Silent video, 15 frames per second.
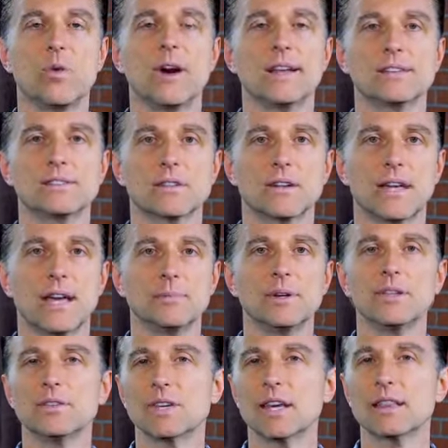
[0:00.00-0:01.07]
points. Okay,
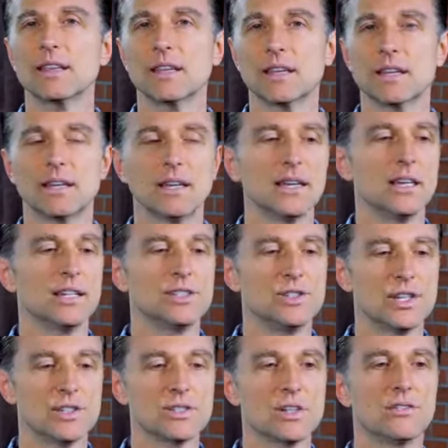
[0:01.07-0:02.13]
but you get the
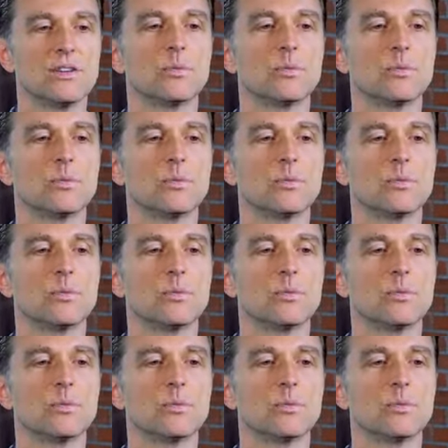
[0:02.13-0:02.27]
gist